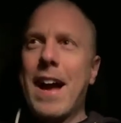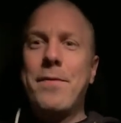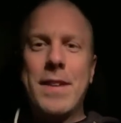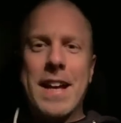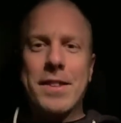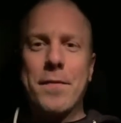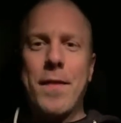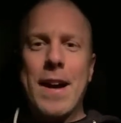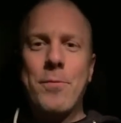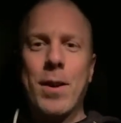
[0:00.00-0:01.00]
I've yet to
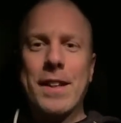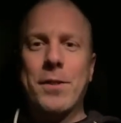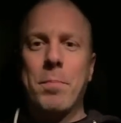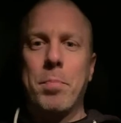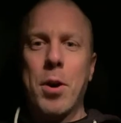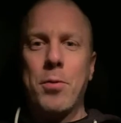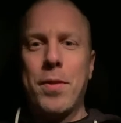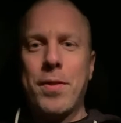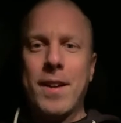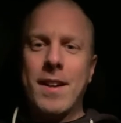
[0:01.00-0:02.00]
find one that's
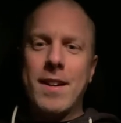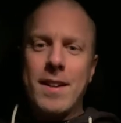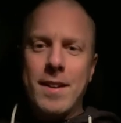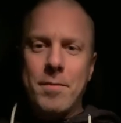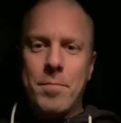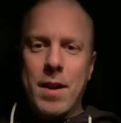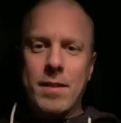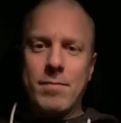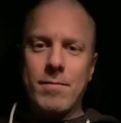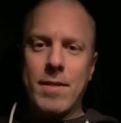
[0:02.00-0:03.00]
both, but
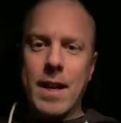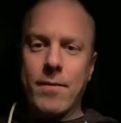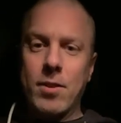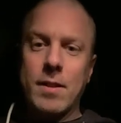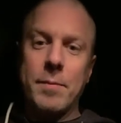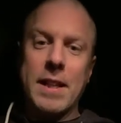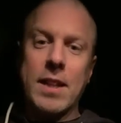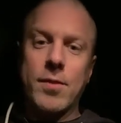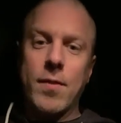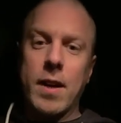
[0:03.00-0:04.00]
whatever. I mean,
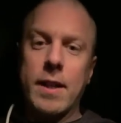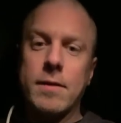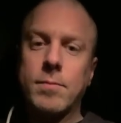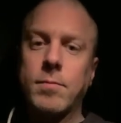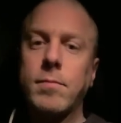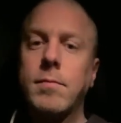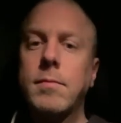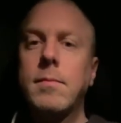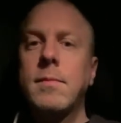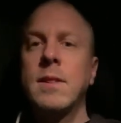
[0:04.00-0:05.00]
that's fine.
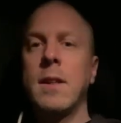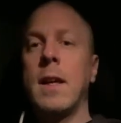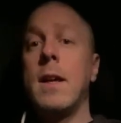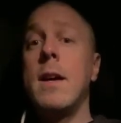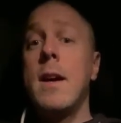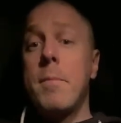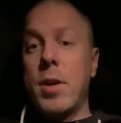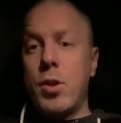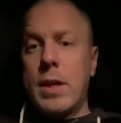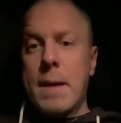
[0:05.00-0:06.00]

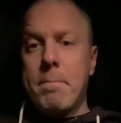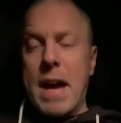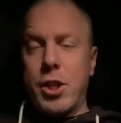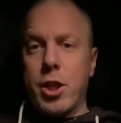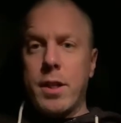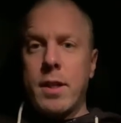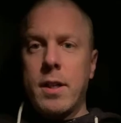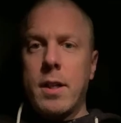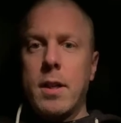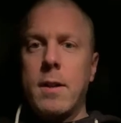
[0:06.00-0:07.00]
But you get measured,
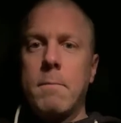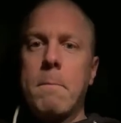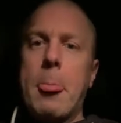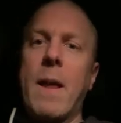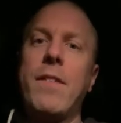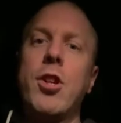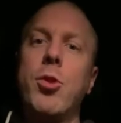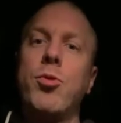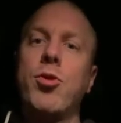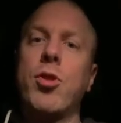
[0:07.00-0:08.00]
and then you
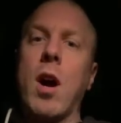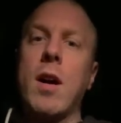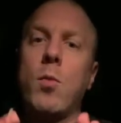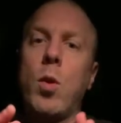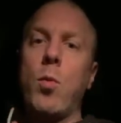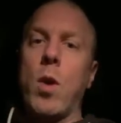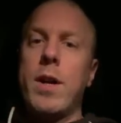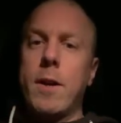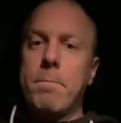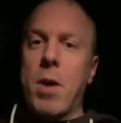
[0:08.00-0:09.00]
start with what
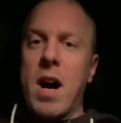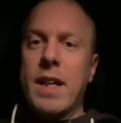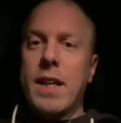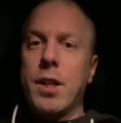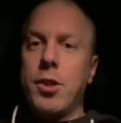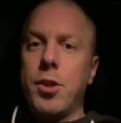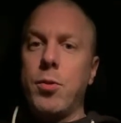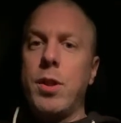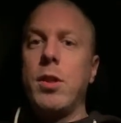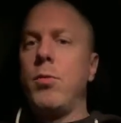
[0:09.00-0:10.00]
your body can do.
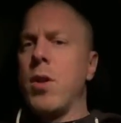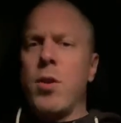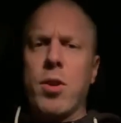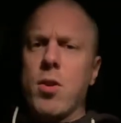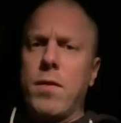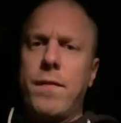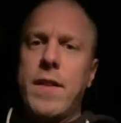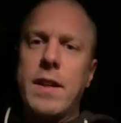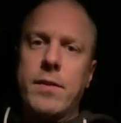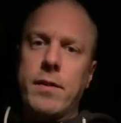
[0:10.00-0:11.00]
You know your own
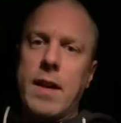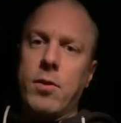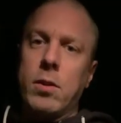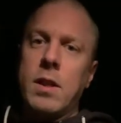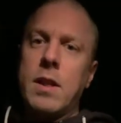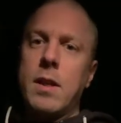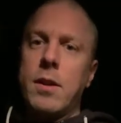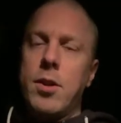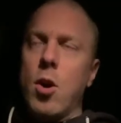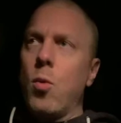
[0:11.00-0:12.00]
fitness level.
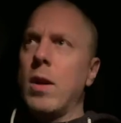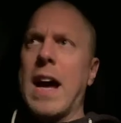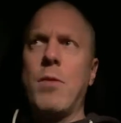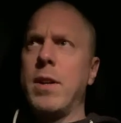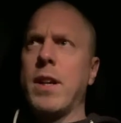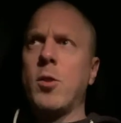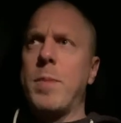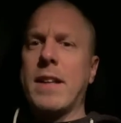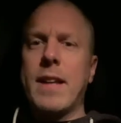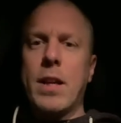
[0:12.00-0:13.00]
No one, I wouldn't
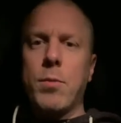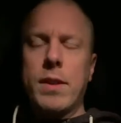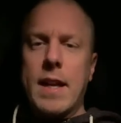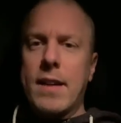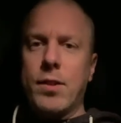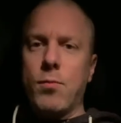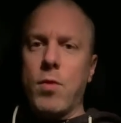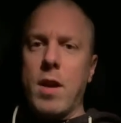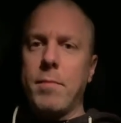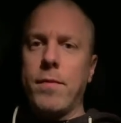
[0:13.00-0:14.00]
expect anyone that hasn't
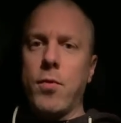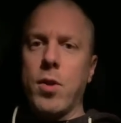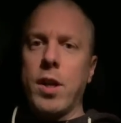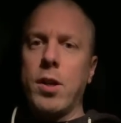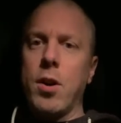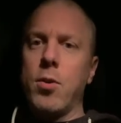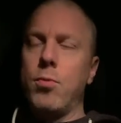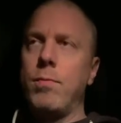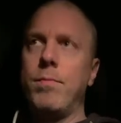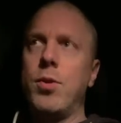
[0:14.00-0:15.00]
run before to
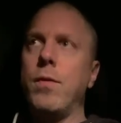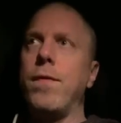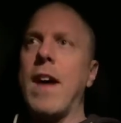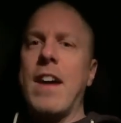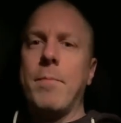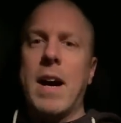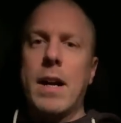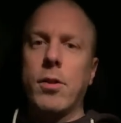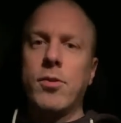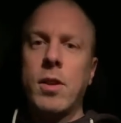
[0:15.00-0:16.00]
go do five
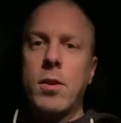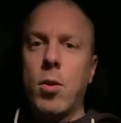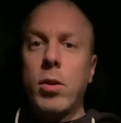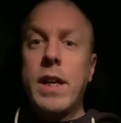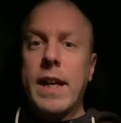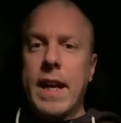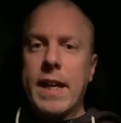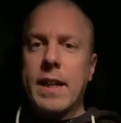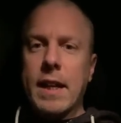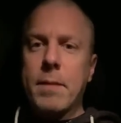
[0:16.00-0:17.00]
miles. Only an
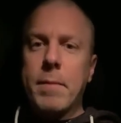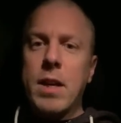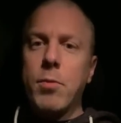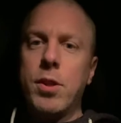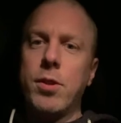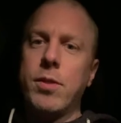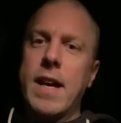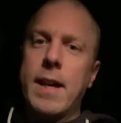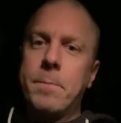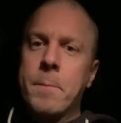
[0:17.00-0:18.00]
idiot like me do
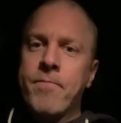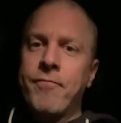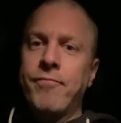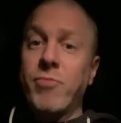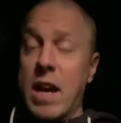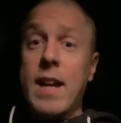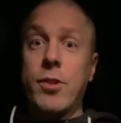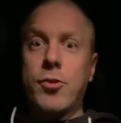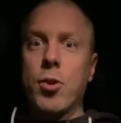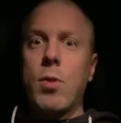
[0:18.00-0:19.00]
that. And
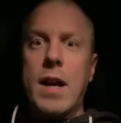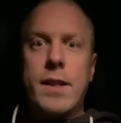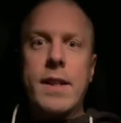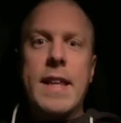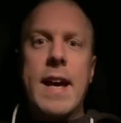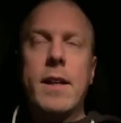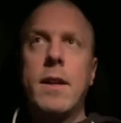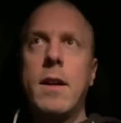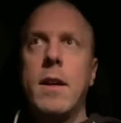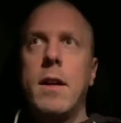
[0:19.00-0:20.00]
it's true. I did that
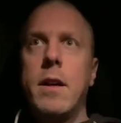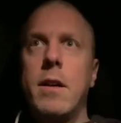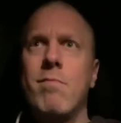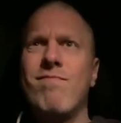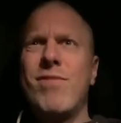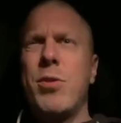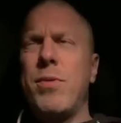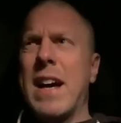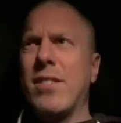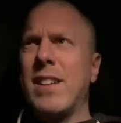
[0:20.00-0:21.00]

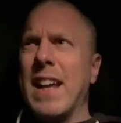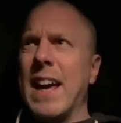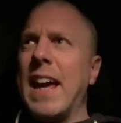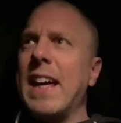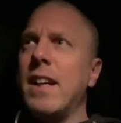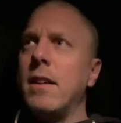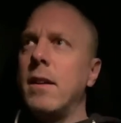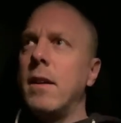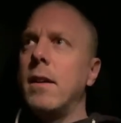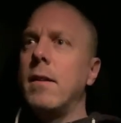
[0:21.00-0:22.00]
2008
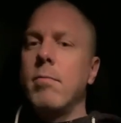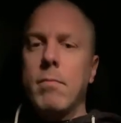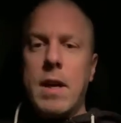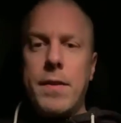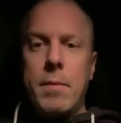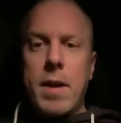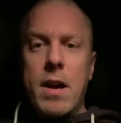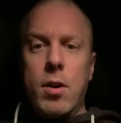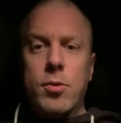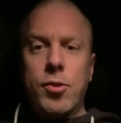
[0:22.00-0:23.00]
I think my
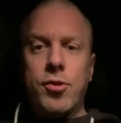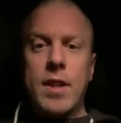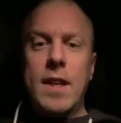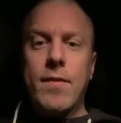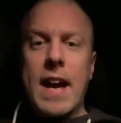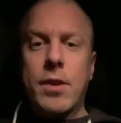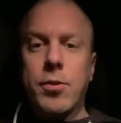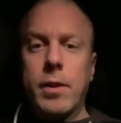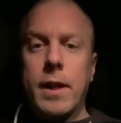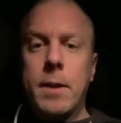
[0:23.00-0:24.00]
uncle Steve
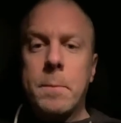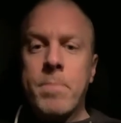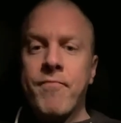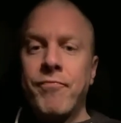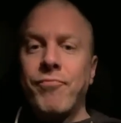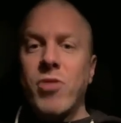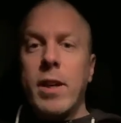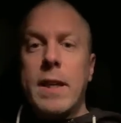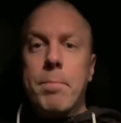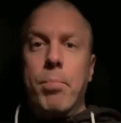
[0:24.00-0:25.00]
actually
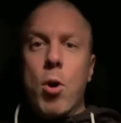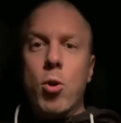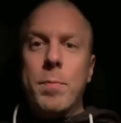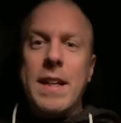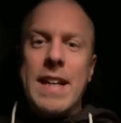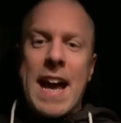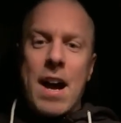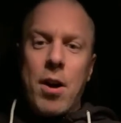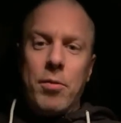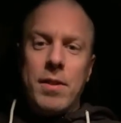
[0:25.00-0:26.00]
he broke me
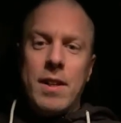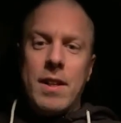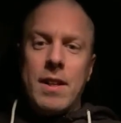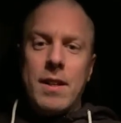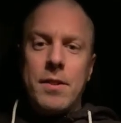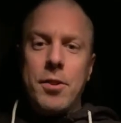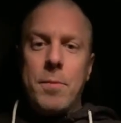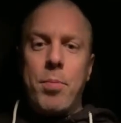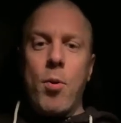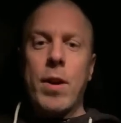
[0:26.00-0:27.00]
down to the
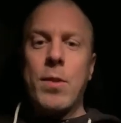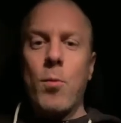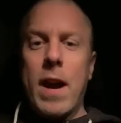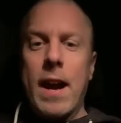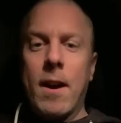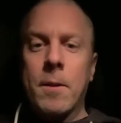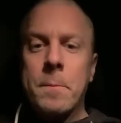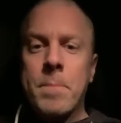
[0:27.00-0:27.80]
point where